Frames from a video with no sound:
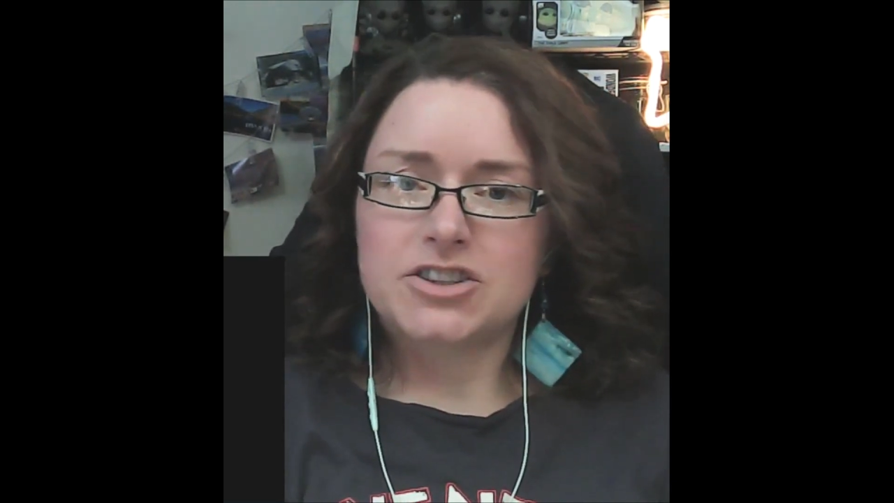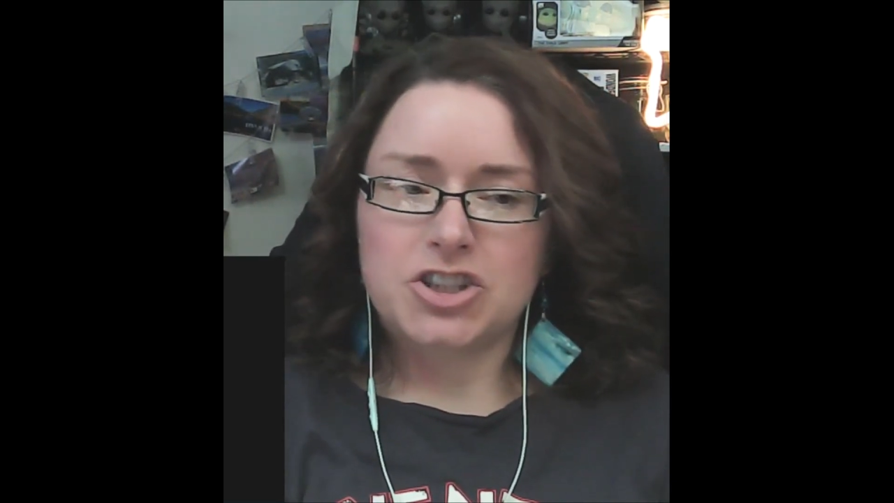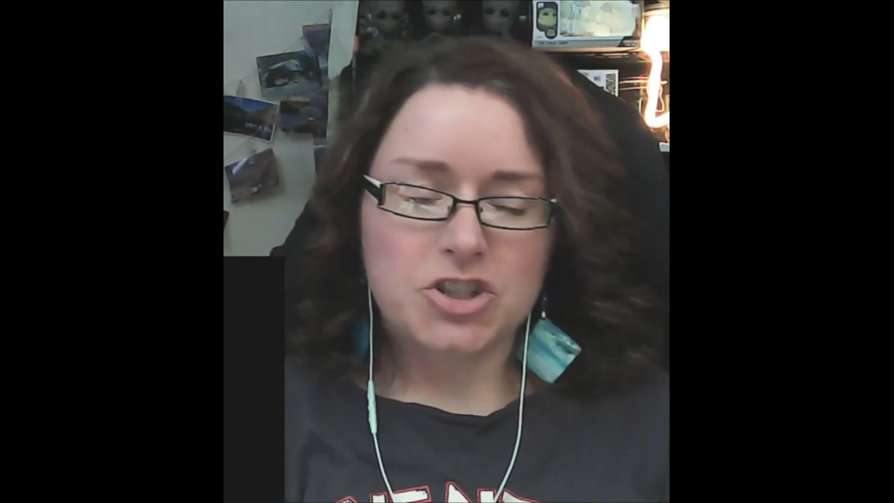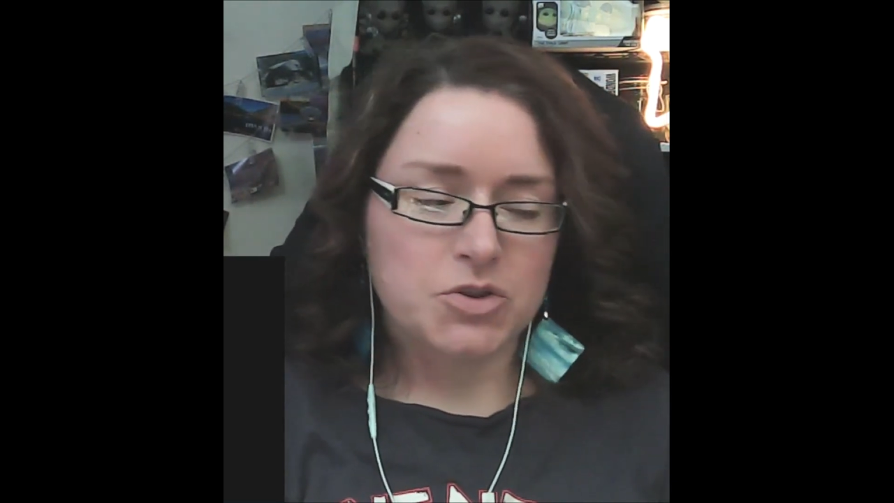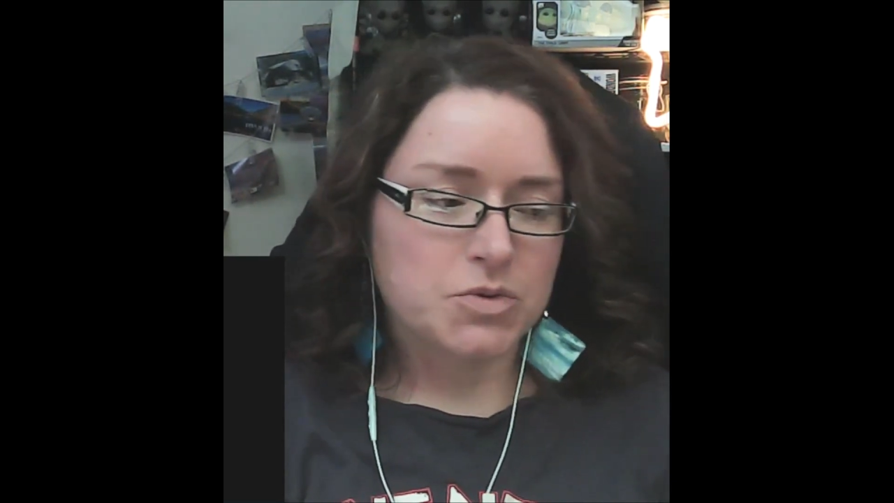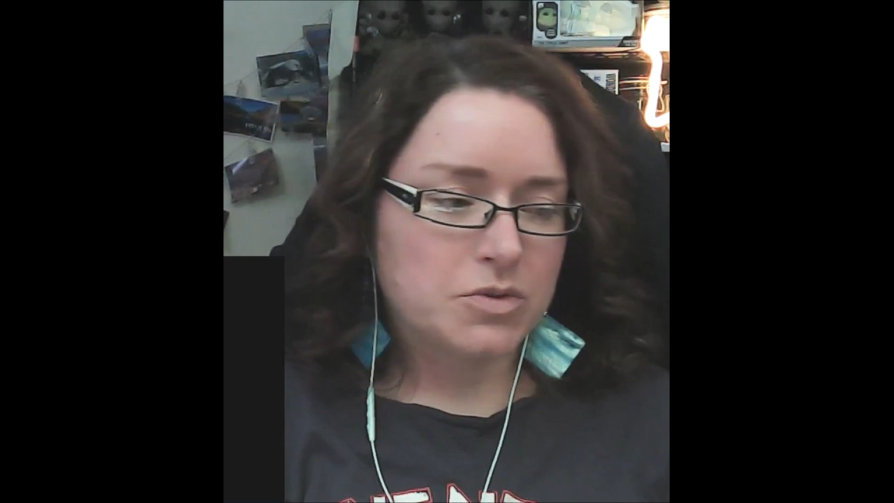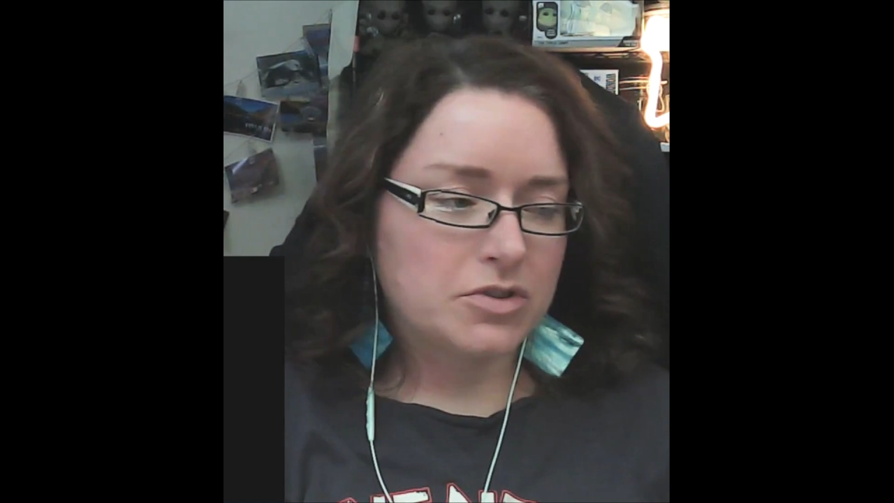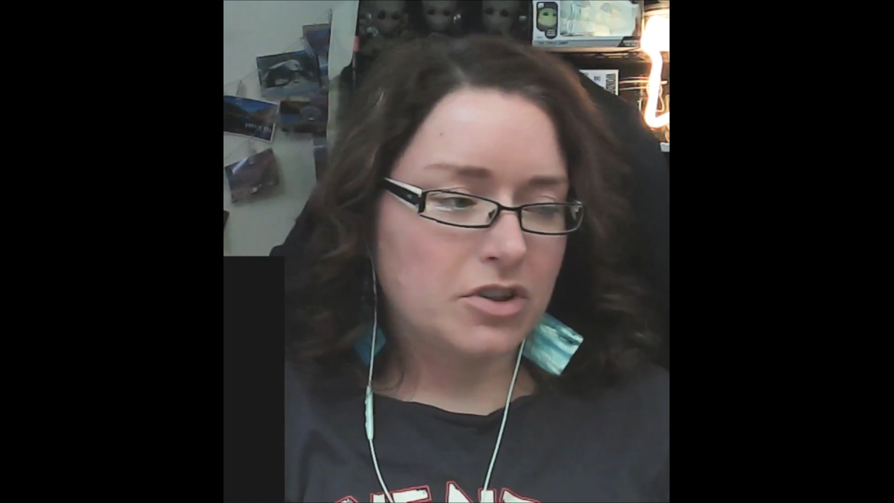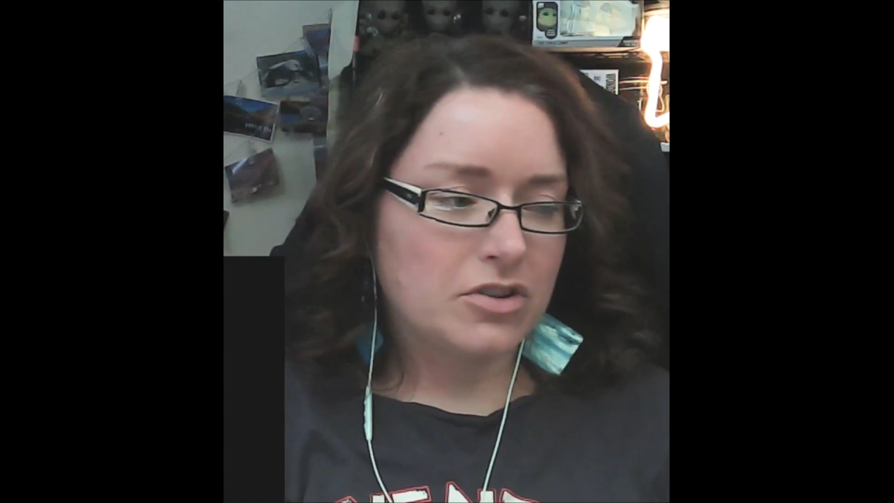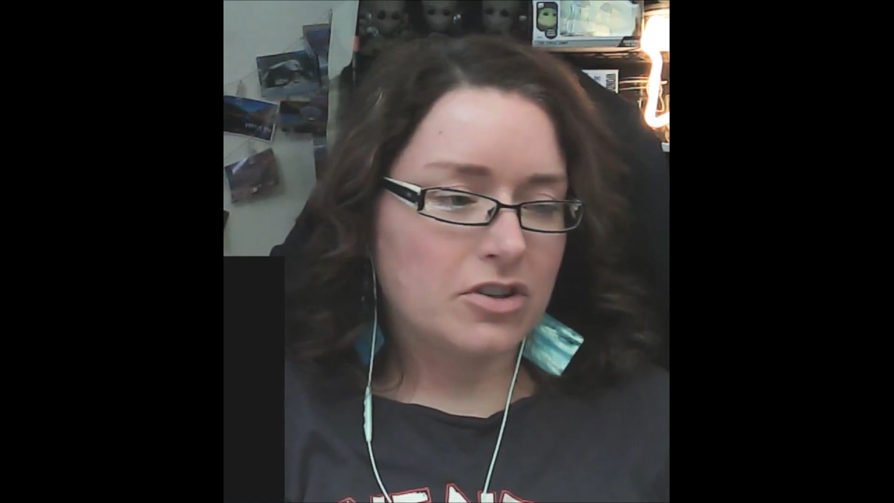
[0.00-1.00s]
to do,
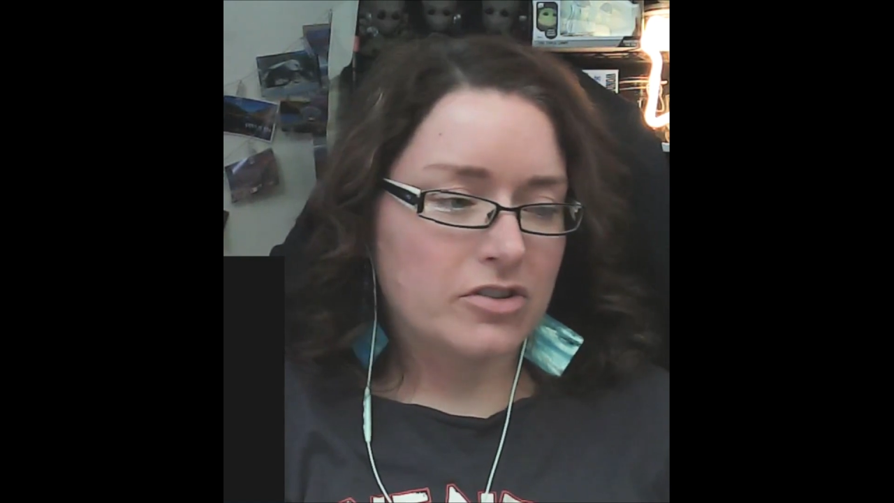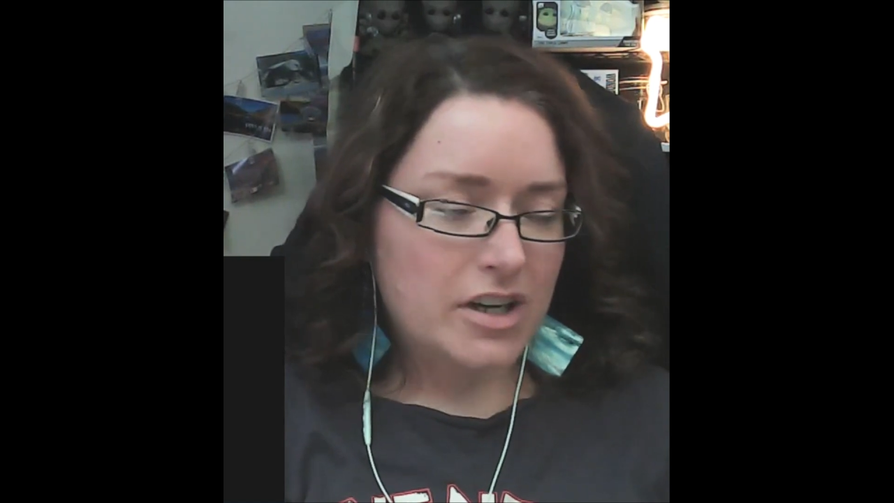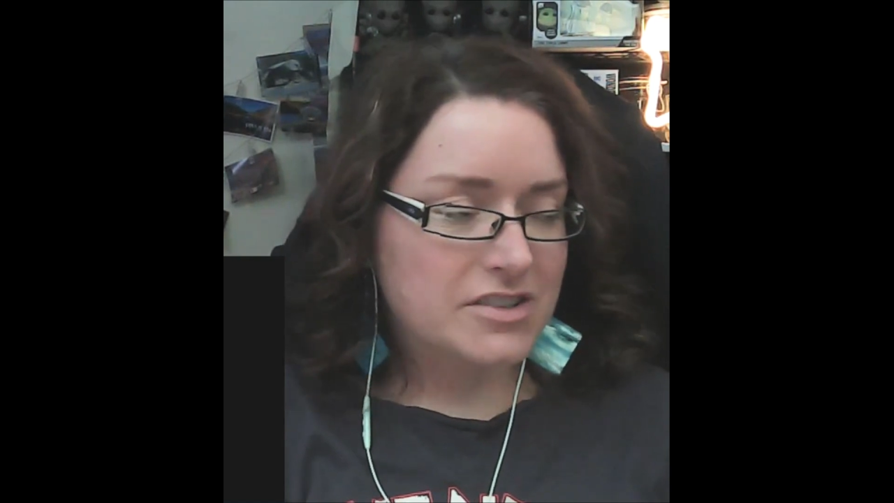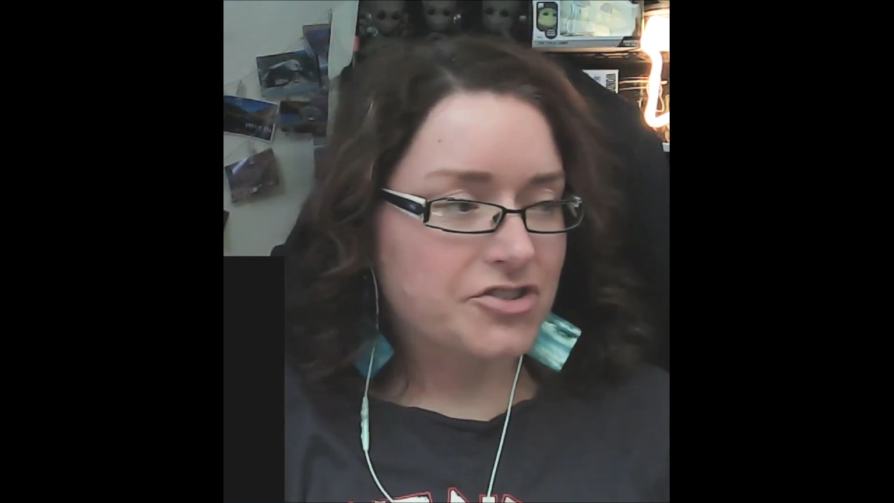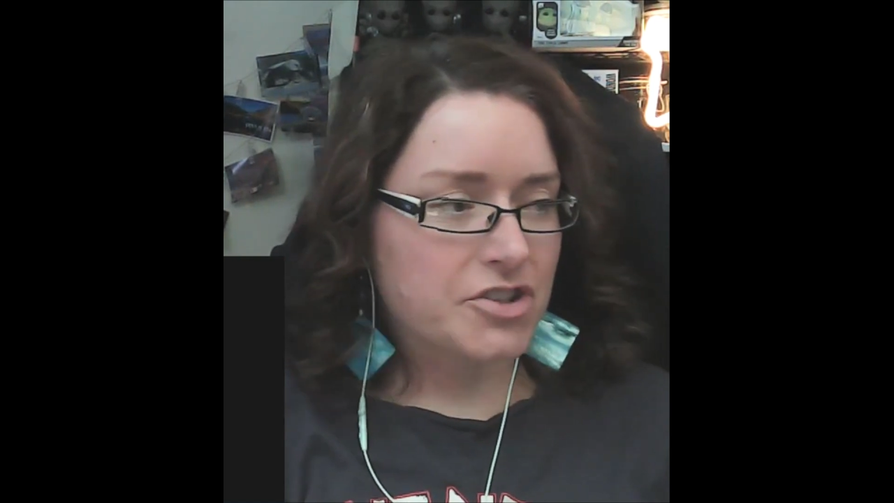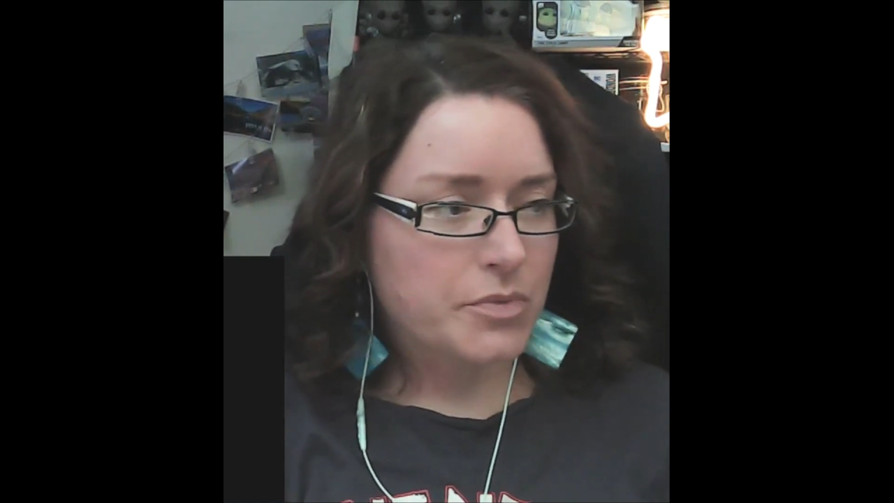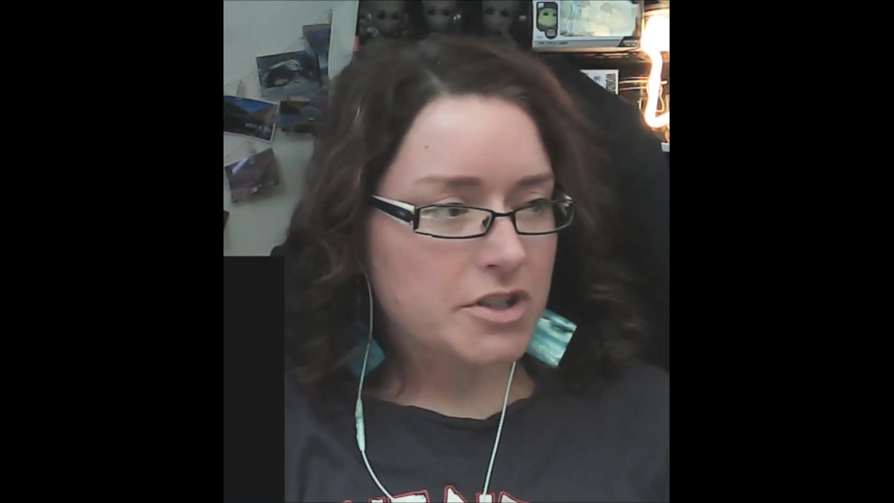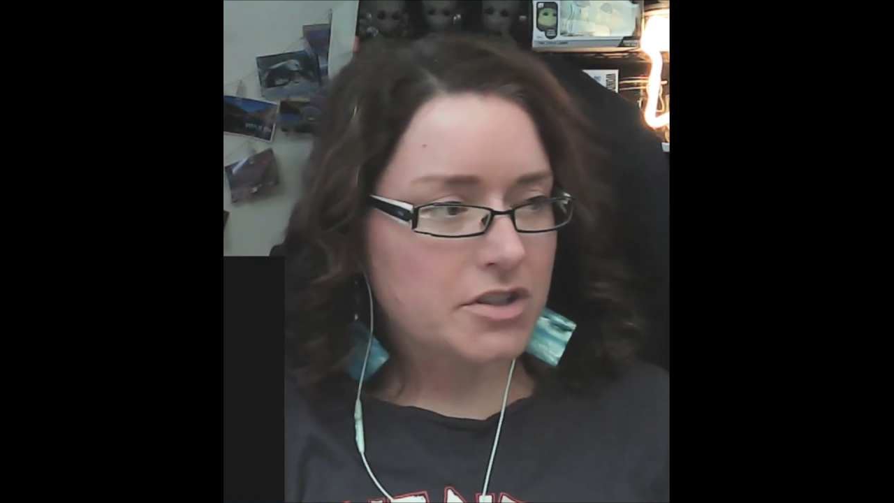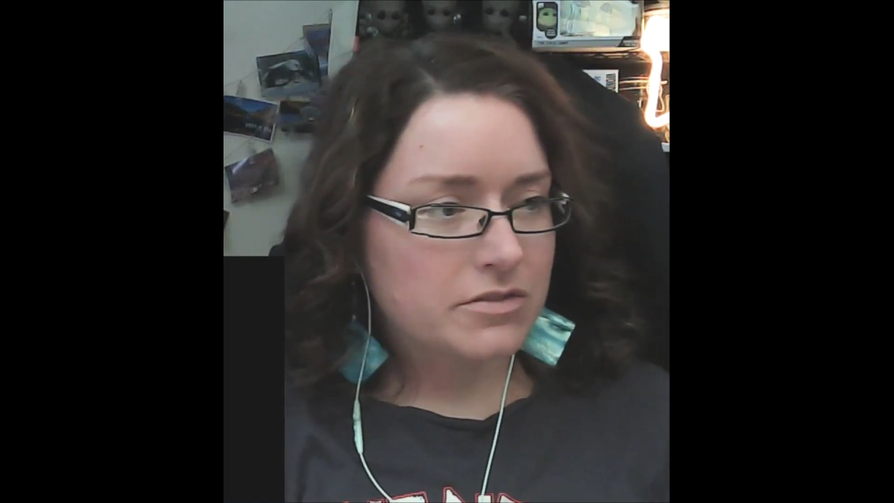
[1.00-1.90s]
nor astronomy.